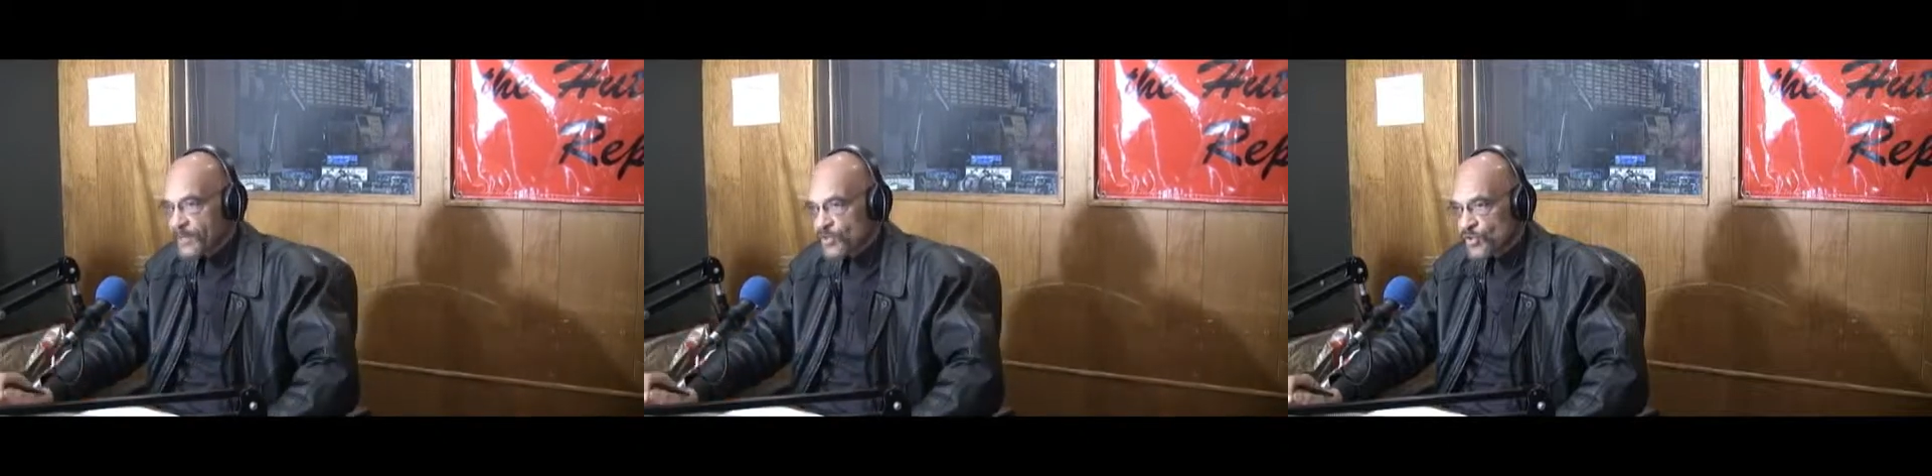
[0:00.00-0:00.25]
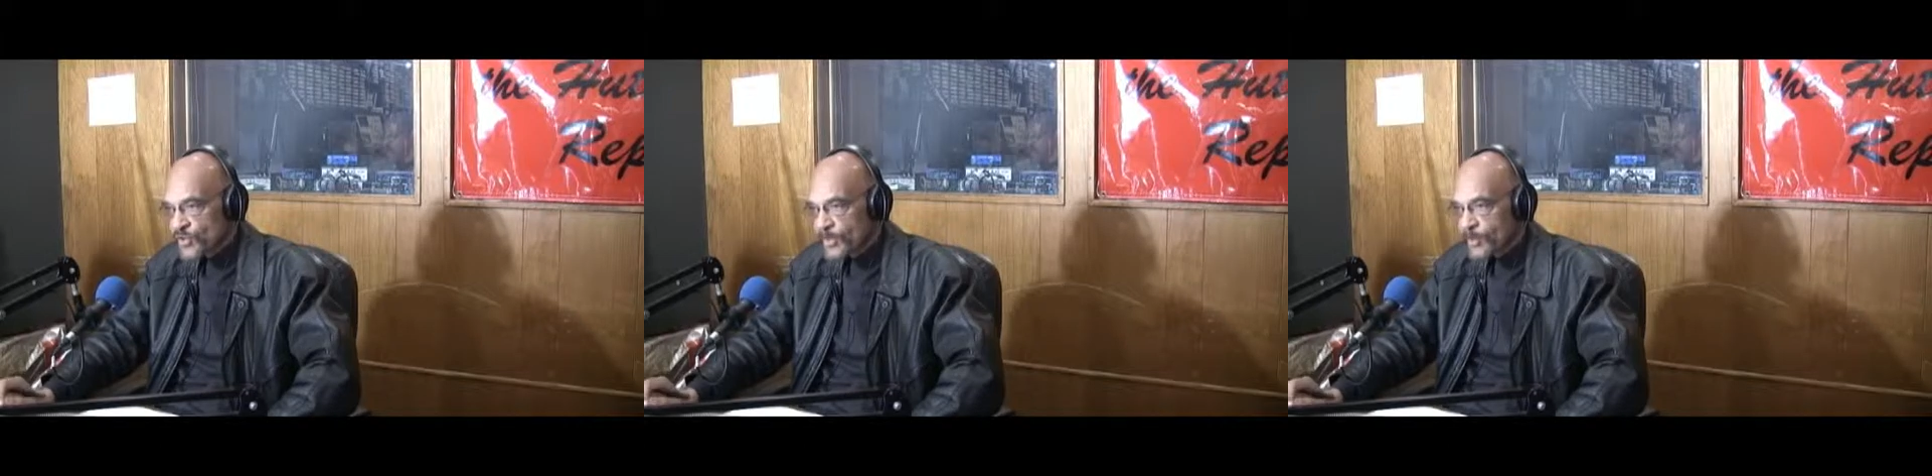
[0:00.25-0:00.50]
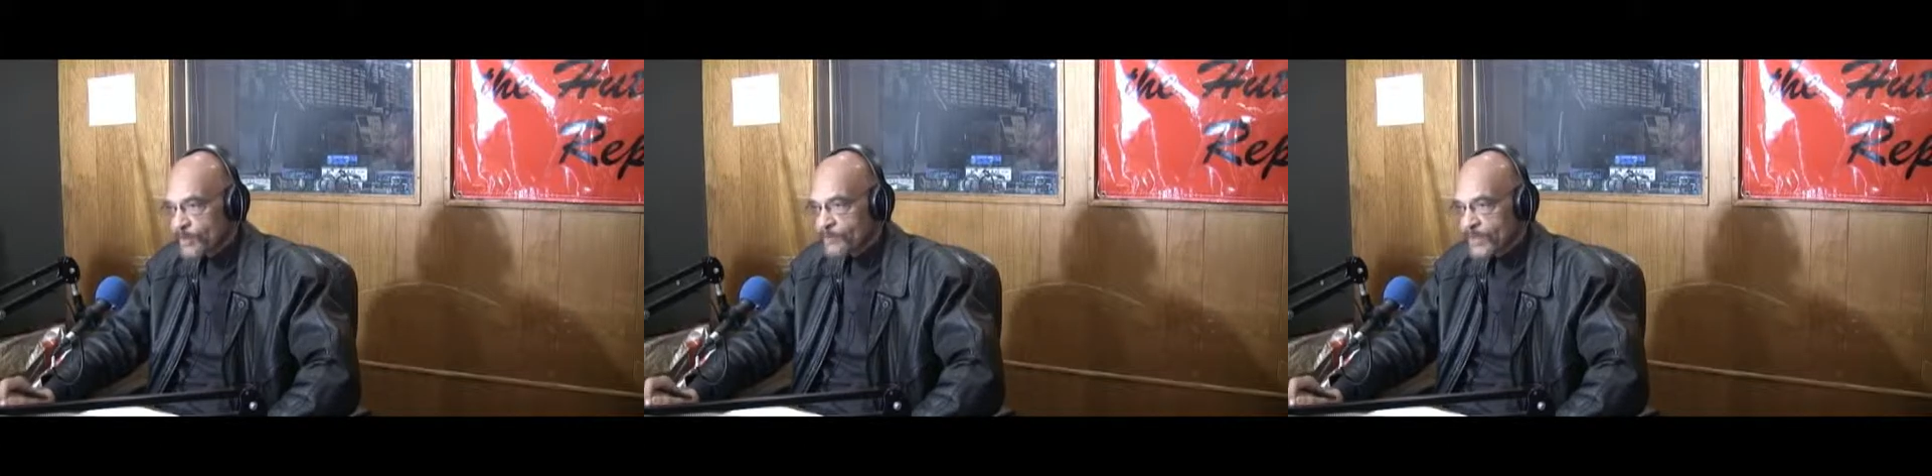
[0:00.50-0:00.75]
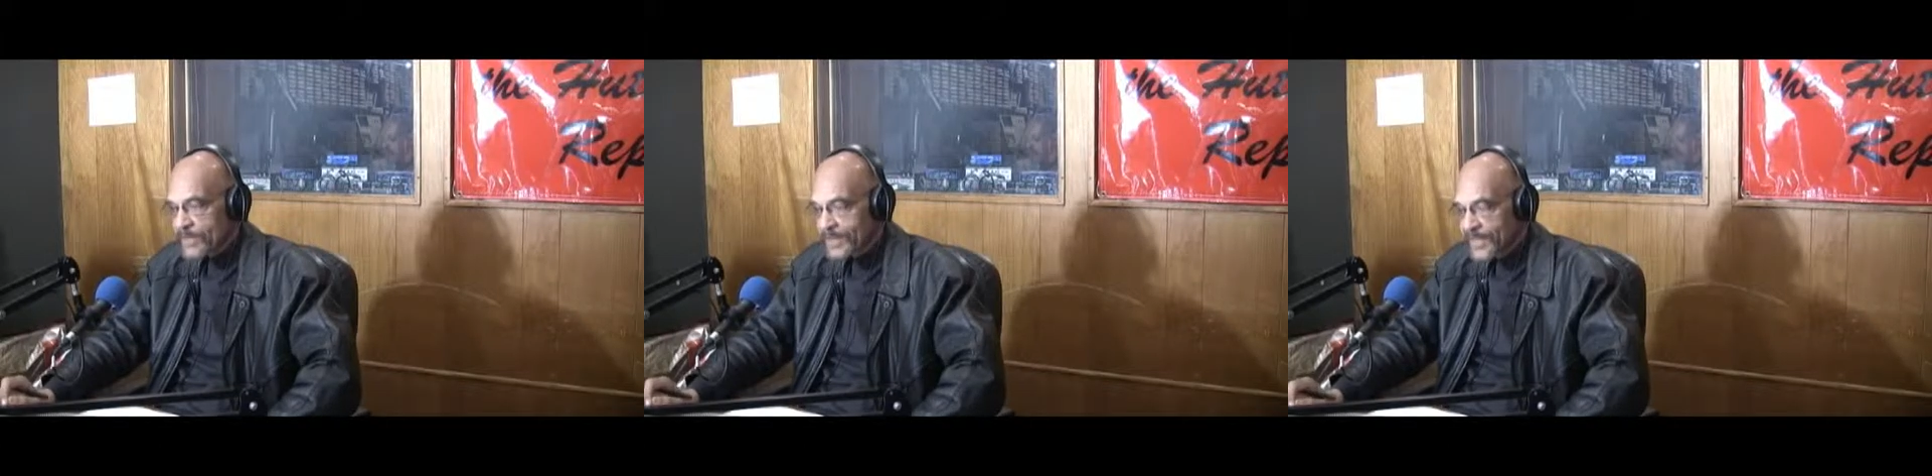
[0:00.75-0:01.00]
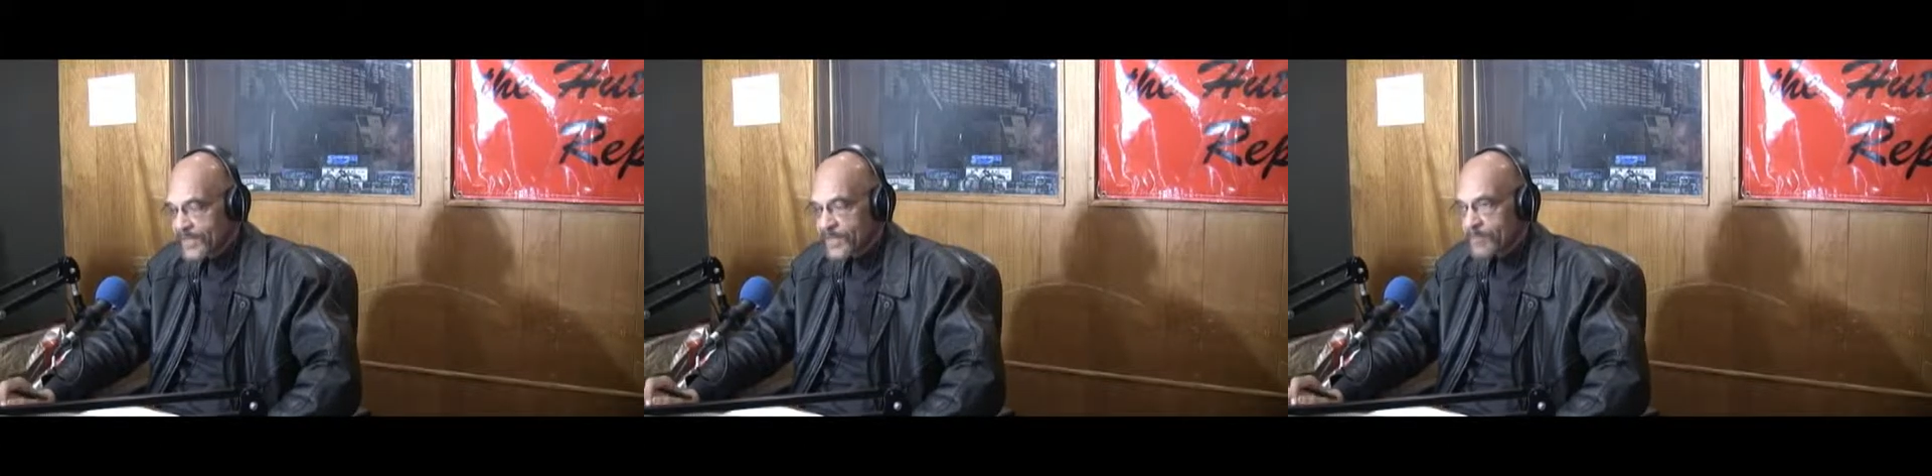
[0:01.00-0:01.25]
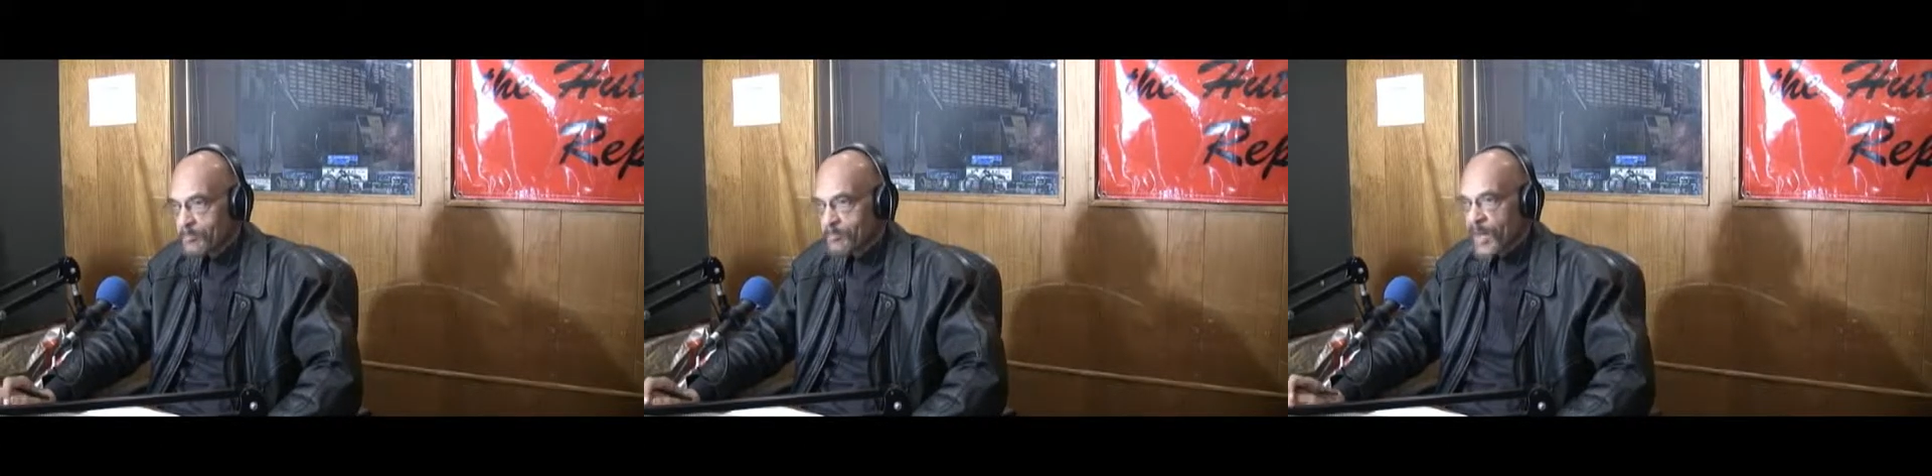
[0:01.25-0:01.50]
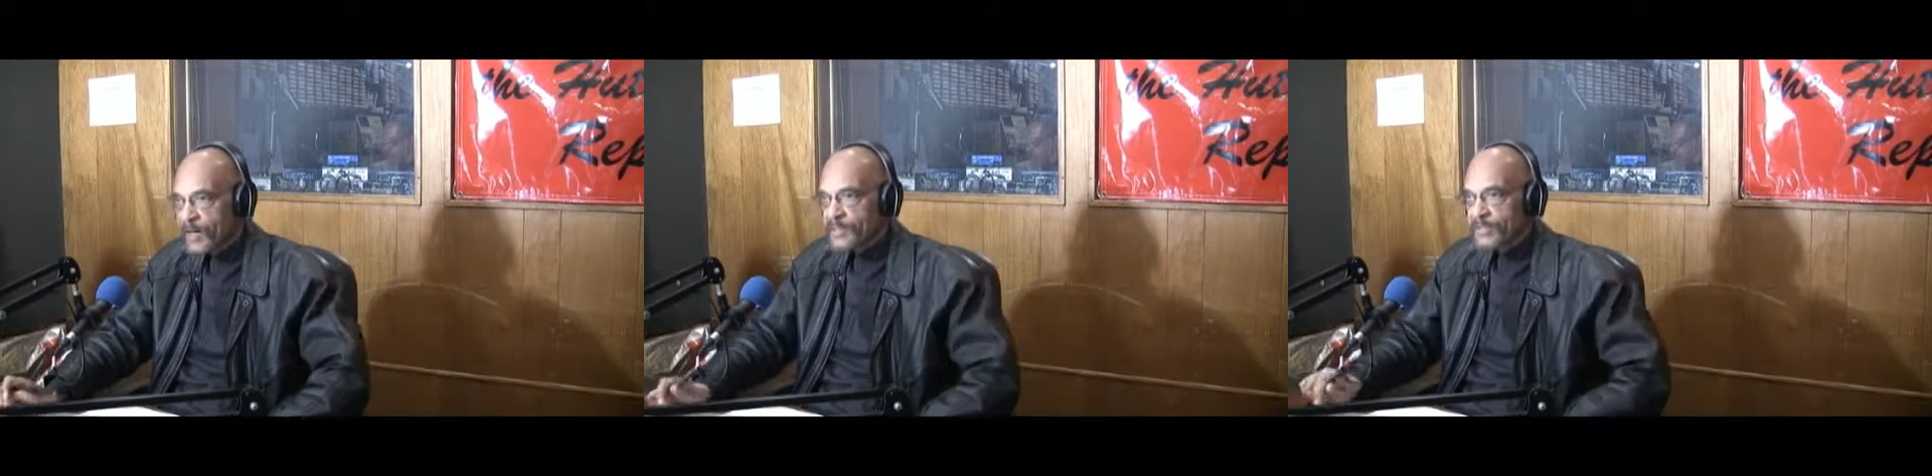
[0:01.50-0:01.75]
Sheriff Lee Baca.